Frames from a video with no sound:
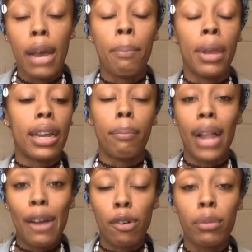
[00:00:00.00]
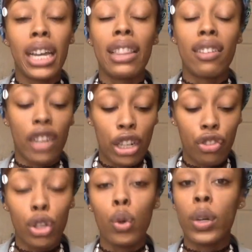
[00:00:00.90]
Being a Black woman in this
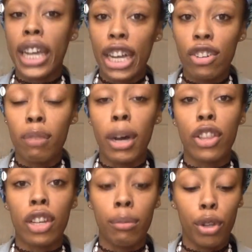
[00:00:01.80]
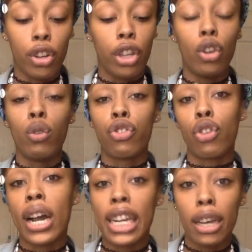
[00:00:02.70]
country who cares about the community, who's
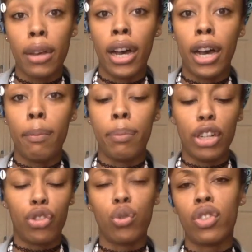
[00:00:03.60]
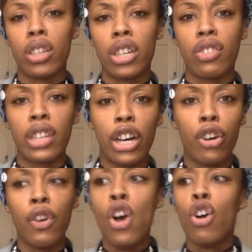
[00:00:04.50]
trying to be true to their
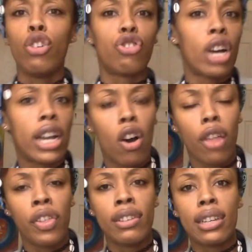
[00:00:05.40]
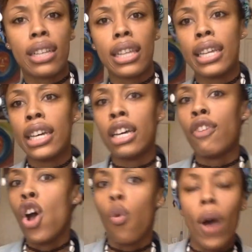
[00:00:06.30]
self, who's trying to authentically live
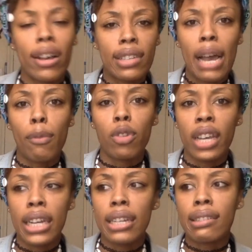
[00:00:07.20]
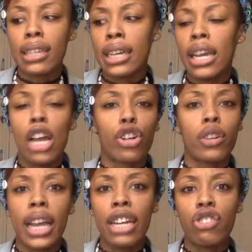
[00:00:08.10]
while simultaneously
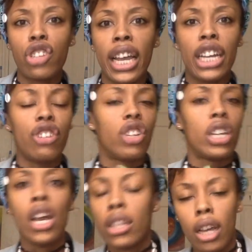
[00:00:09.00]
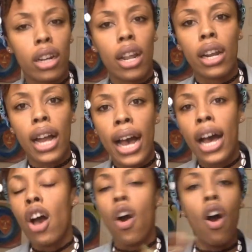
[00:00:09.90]
create change and
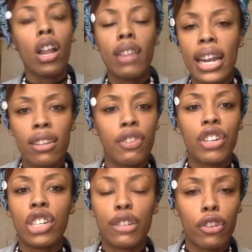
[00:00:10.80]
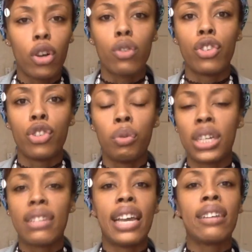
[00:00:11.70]
da-da-da-da-da, all of that is very difficult to do
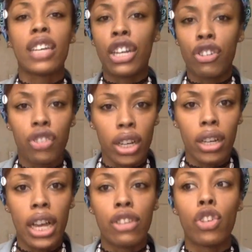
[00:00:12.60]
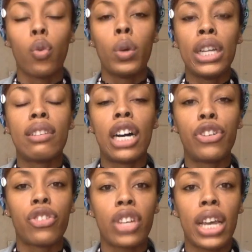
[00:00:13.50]
and it takes energy. And so we need to
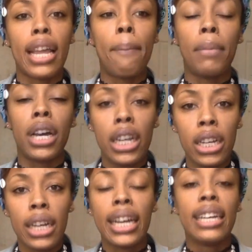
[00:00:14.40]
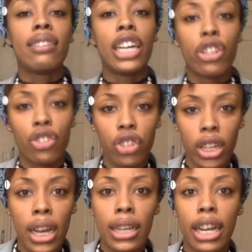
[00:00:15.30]
understand that money is
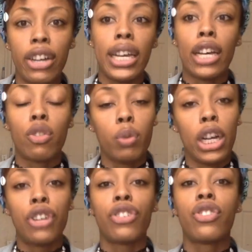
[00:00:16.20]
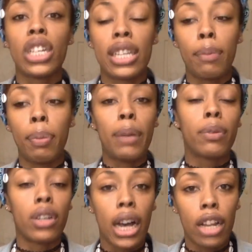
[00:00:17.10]
energy. Now, yes, we understand the
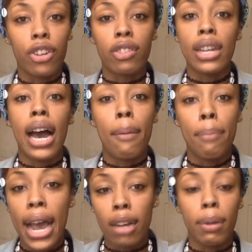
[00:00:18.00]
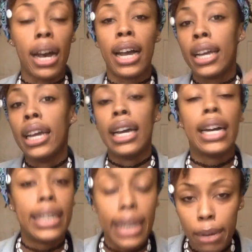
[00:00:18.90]
paper dollar is not backed by
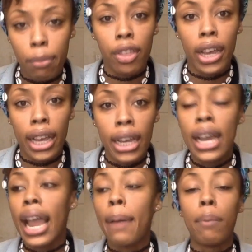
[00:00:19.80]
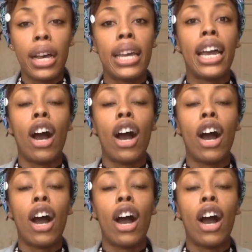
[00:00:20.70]
a damn thing, but